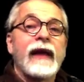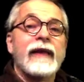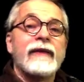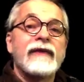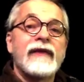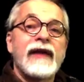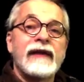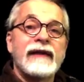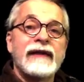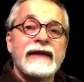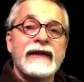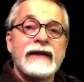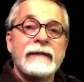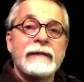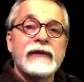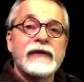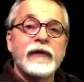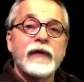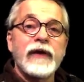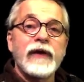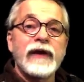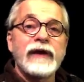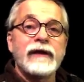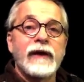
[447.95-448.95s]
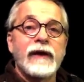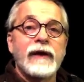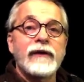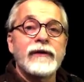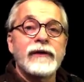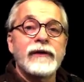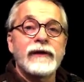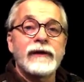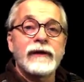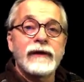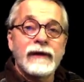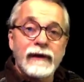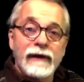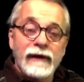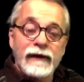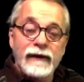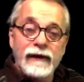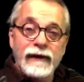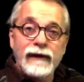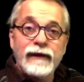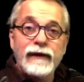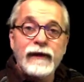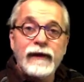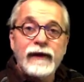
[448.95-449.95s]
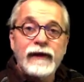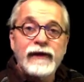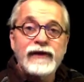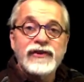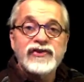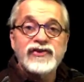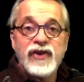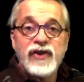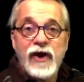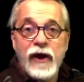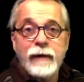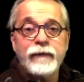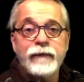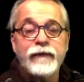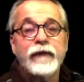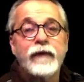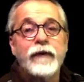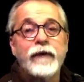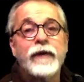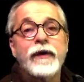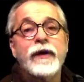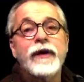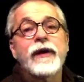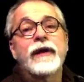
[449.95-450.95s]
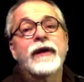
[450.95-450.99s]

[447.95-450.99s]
and then an in-between note, sharp 4,